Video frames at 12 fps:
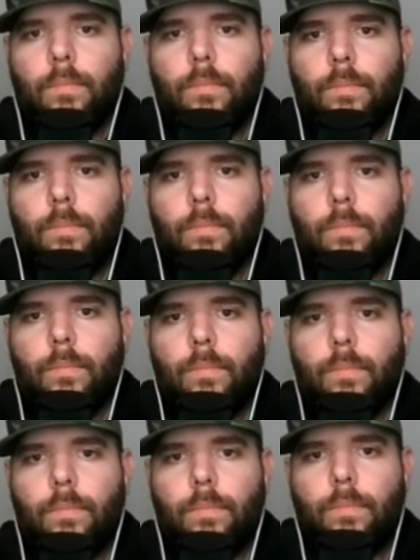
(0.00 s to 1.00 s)

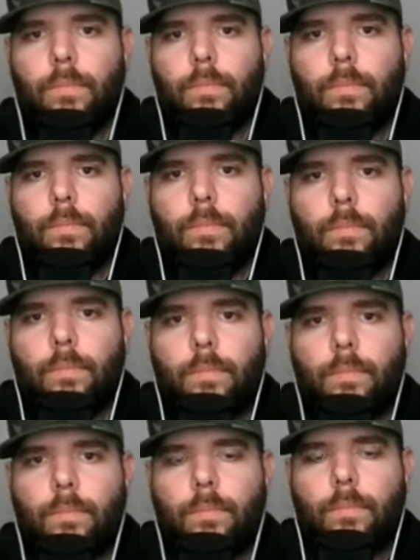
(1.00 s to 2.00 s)

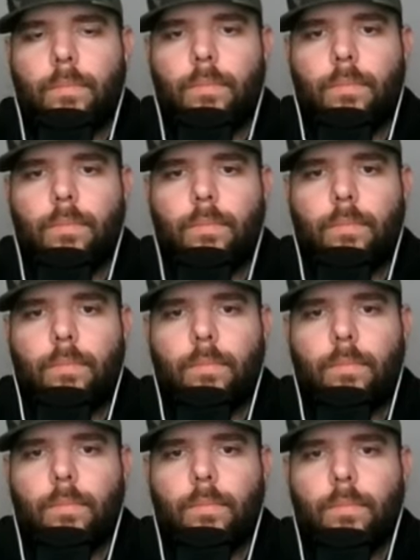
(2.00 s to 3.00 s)

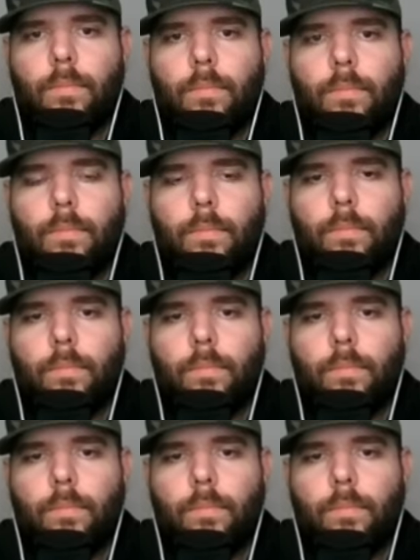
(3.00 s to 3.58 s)
This person isn't speaking.